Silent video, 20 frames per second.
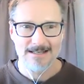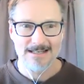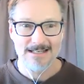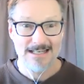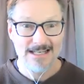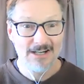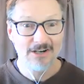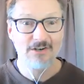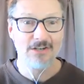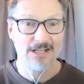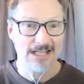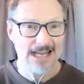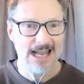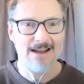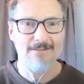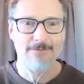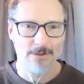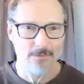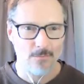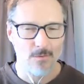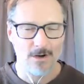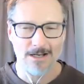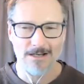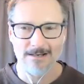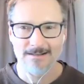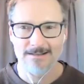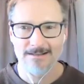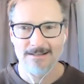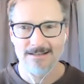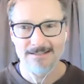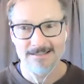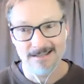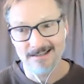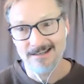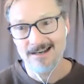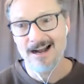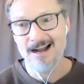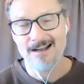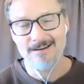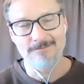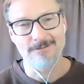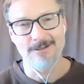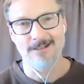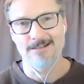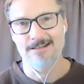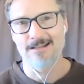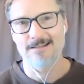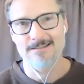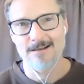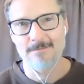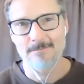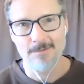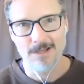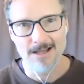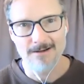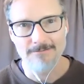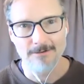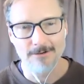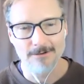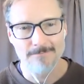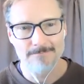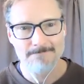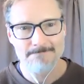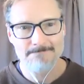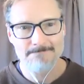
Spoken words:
Nearly everyone is in conflict at some level.